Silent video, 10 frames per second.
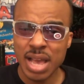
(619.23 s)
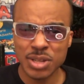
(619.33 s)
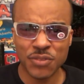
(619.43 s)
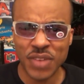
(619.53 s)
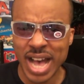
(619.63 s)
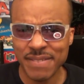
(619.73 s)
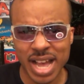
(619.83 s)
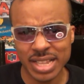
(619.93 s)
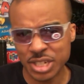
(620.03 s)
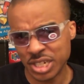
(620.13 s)
It was
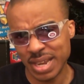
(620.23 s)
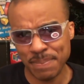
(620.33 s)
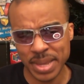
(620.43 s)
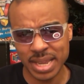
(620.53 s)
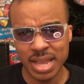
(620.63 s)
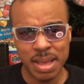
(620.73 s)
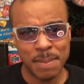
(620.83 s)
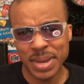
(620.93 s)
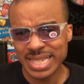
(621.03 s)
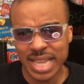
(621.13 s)
$5 shipping,
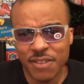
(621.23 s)
but it's like